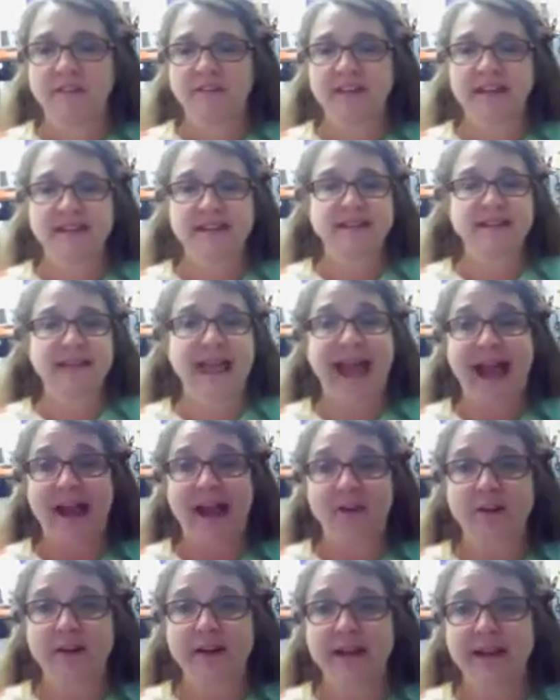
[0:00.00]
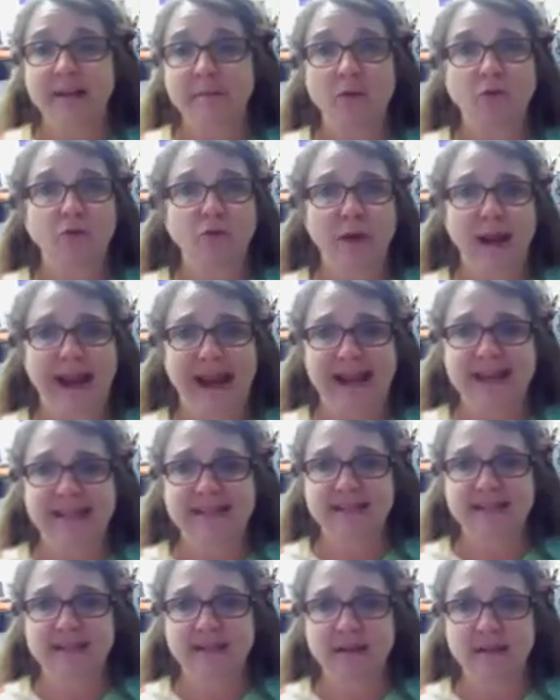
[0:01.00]
This acronym,
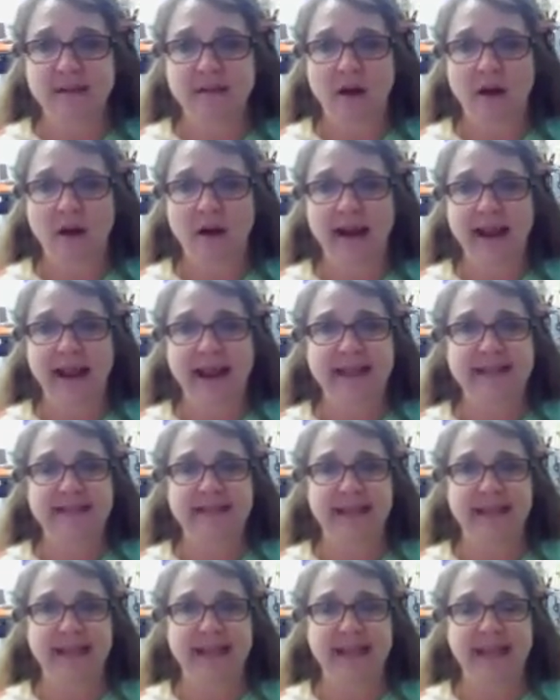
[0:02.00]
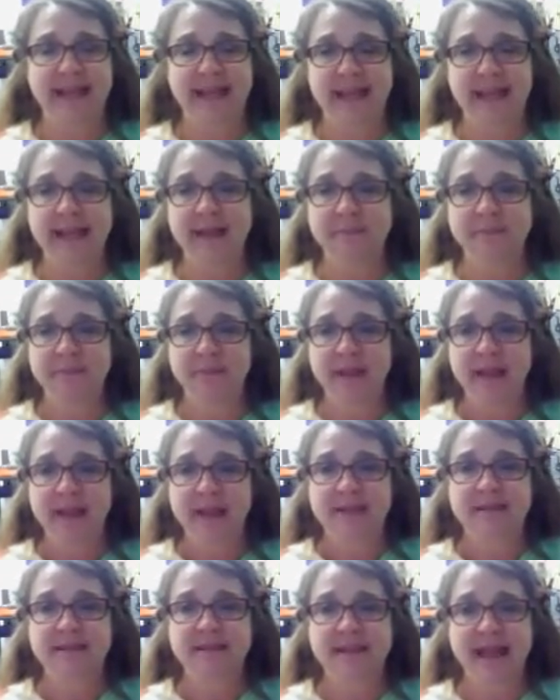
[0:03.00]
RACE, R-A-C-E,
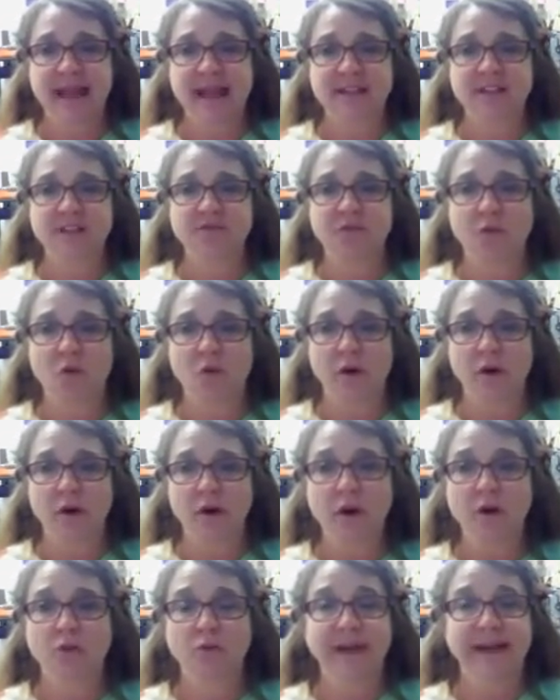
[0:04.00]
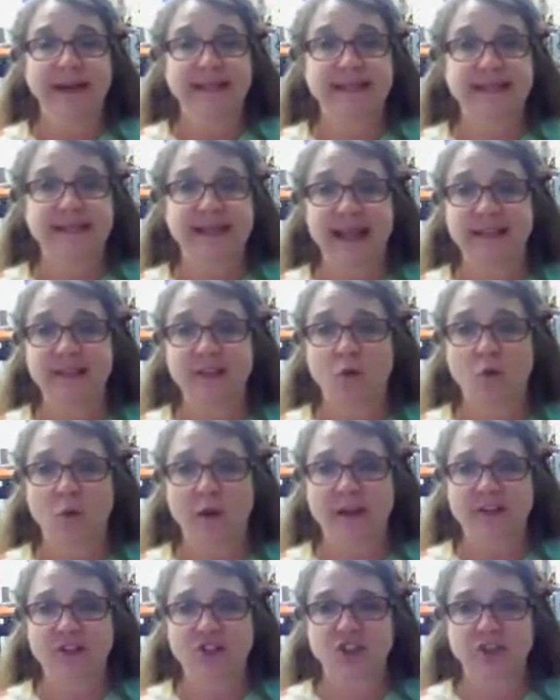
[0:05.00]
stands for restate the
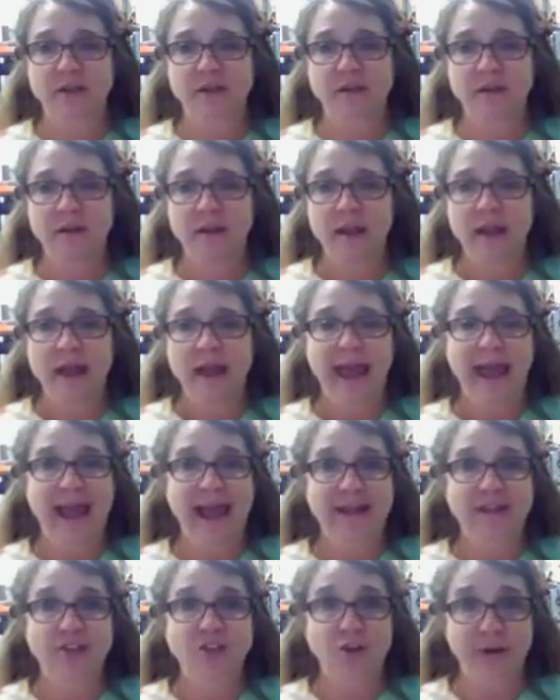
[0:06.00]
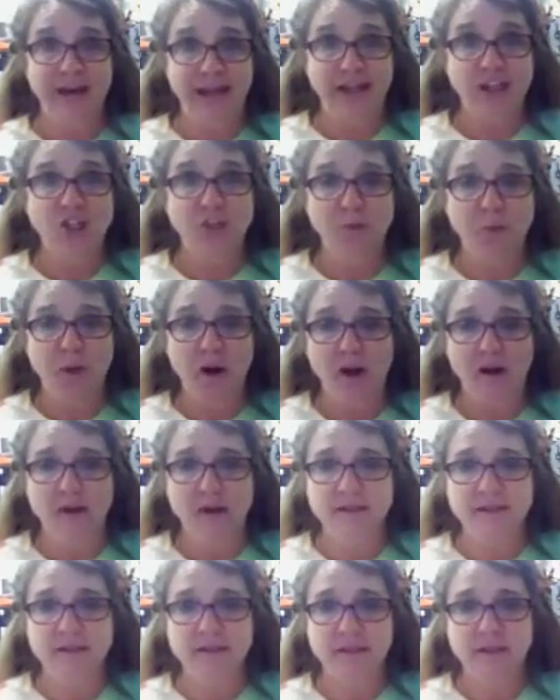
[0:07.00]
question, answer each
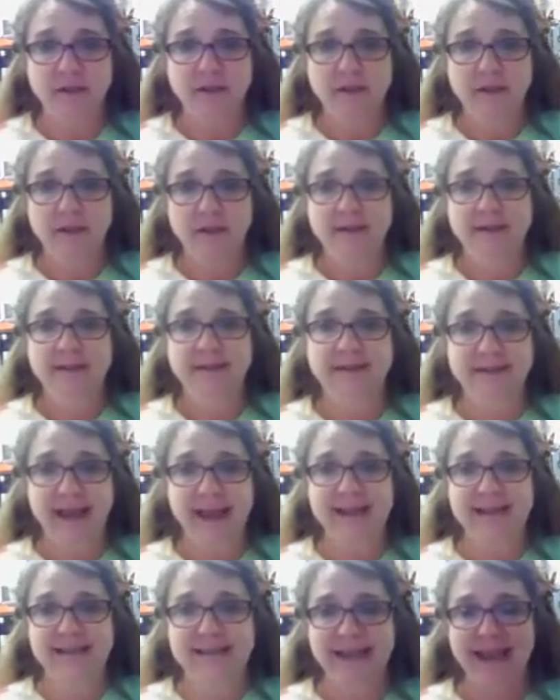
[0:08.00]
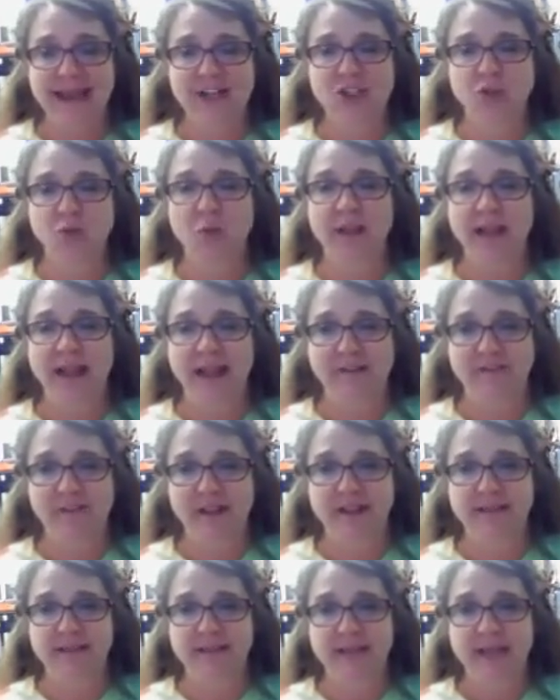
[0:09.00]
part, cite textual
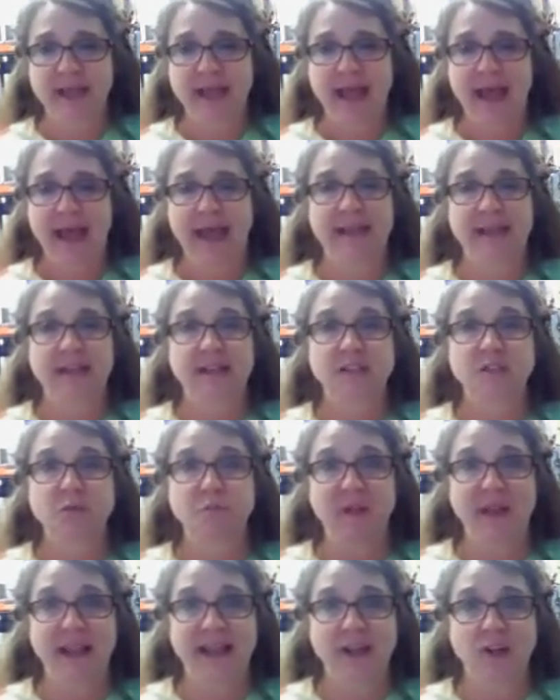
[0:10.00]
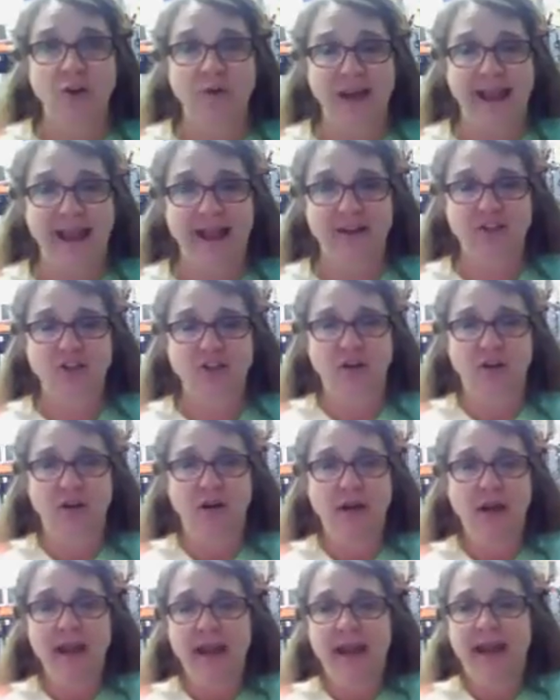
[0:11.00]
evidence, and explain your answer.
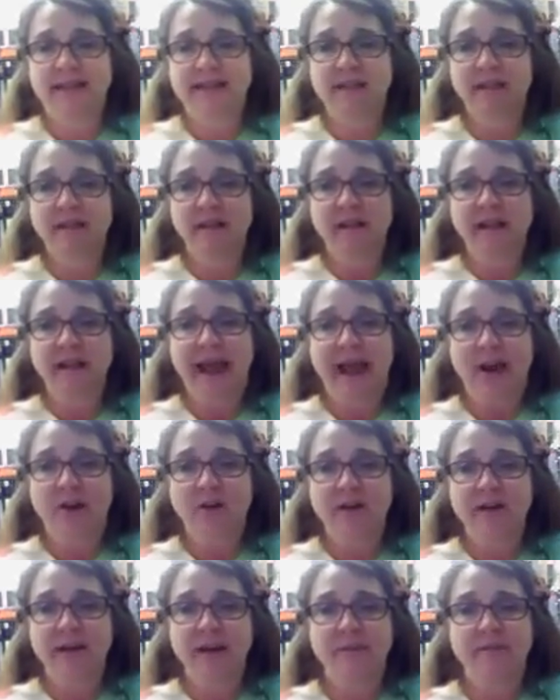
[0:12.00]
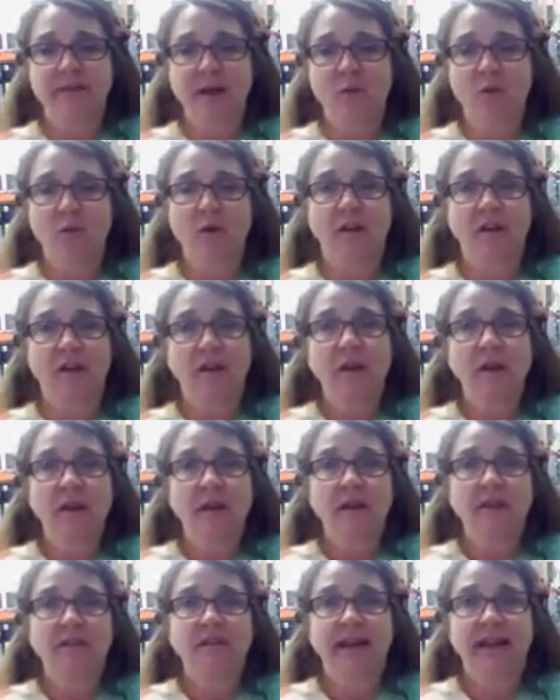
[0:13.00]
It's a little acronym
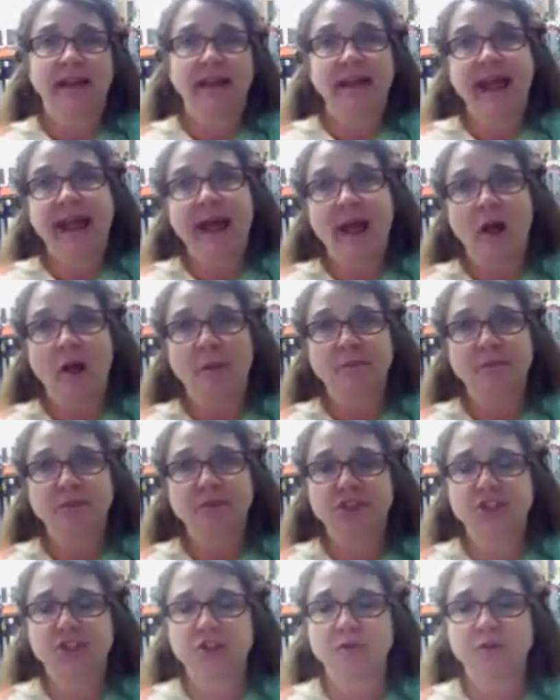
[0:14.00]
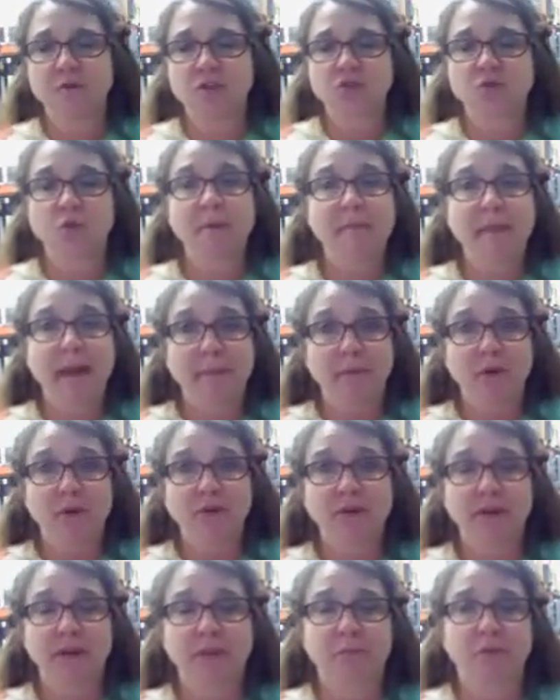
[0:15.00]
that can help students
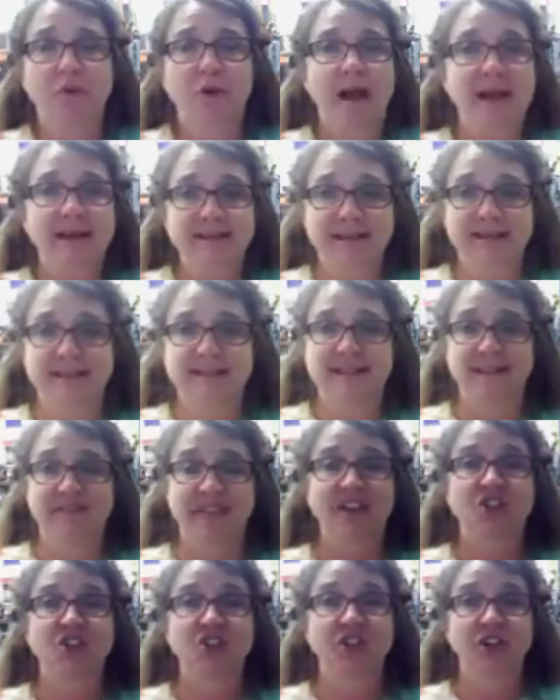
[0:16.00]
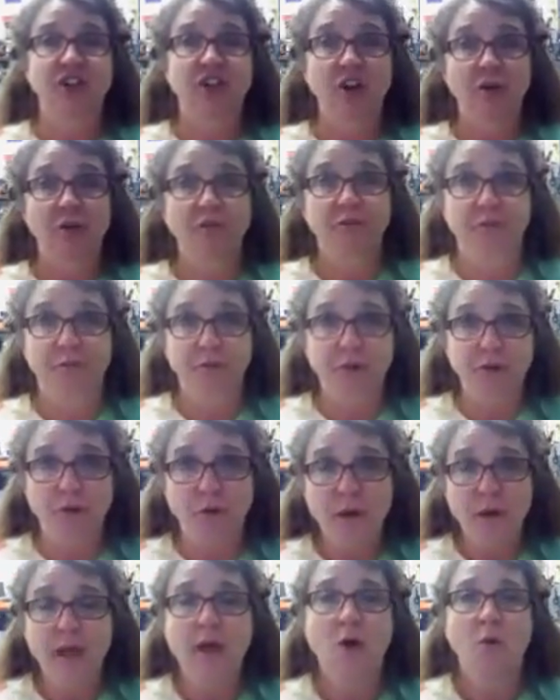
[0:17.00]
remember the process that they should go
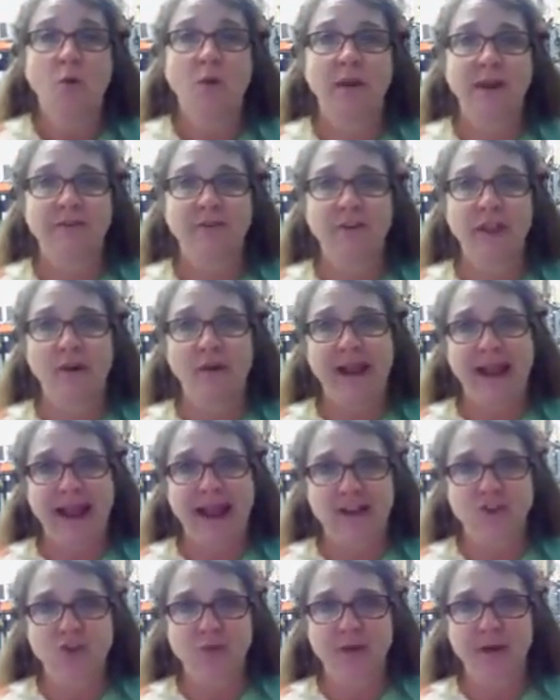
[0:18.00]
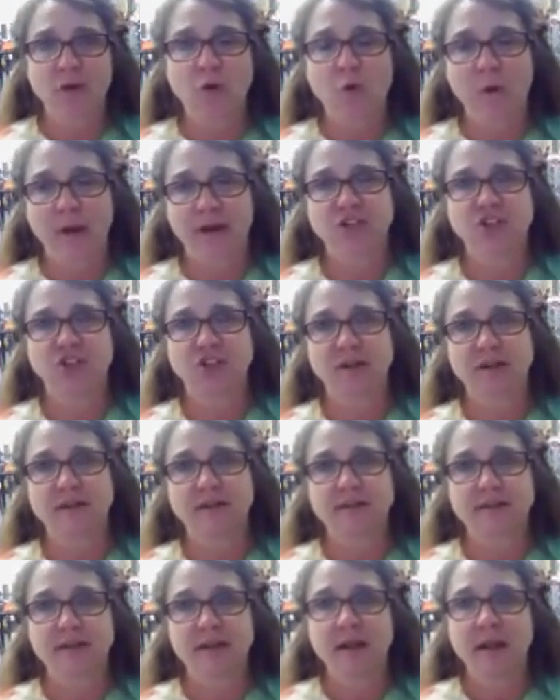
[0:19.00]
through whenever they're answering
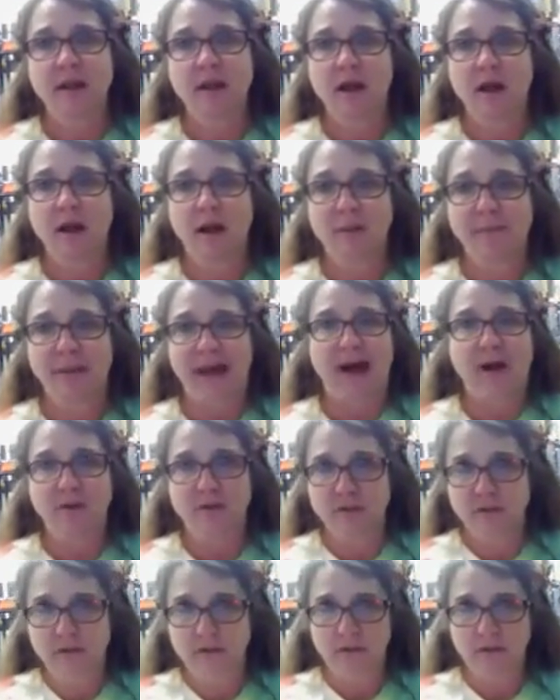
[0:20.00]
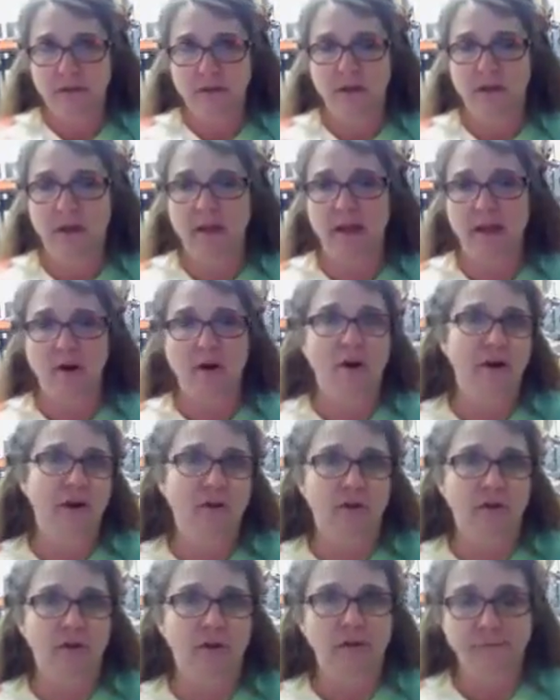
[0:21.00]
questions about an
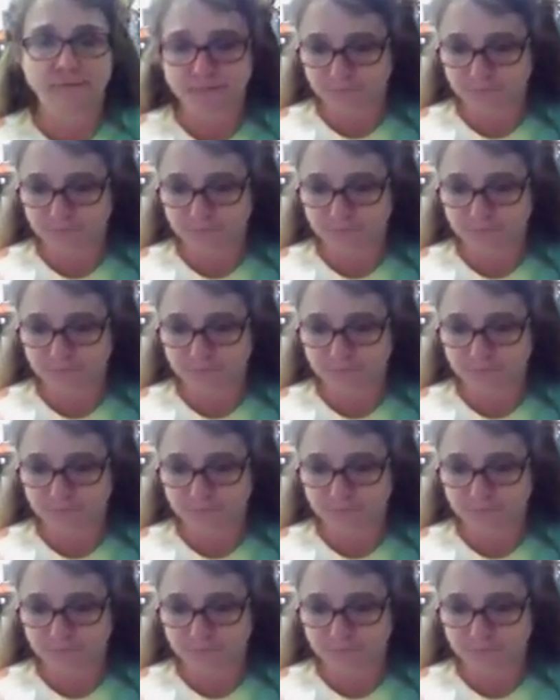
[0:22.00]
article.